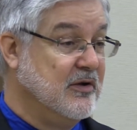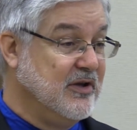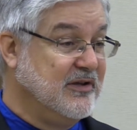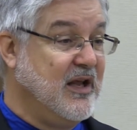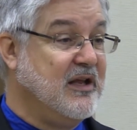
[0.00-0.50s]

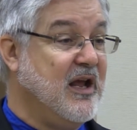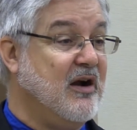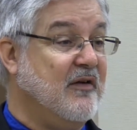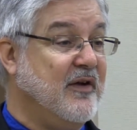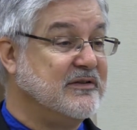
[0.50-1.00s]
to take
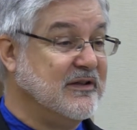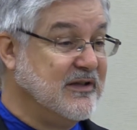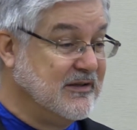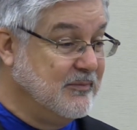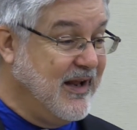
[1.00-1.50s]
care of us and
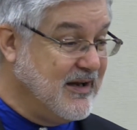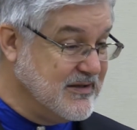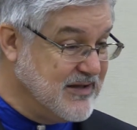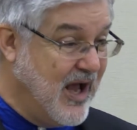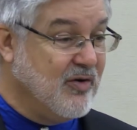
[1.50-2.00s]
to take
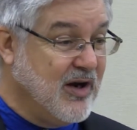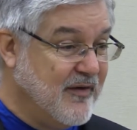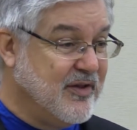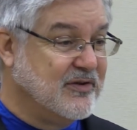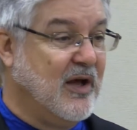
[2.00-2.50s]
us out
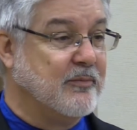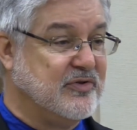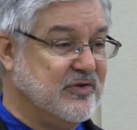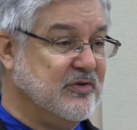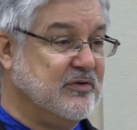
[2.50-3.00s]
of the
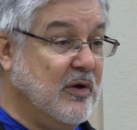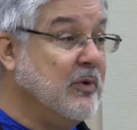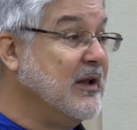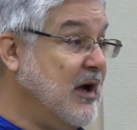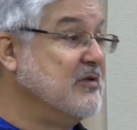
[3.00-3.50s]
dumps that
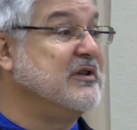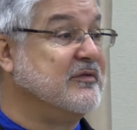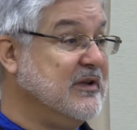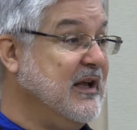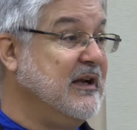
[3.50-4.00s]
we allow
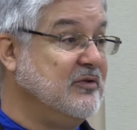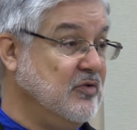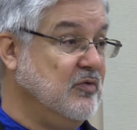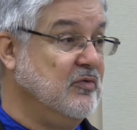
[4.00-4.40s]
ourselves to get into.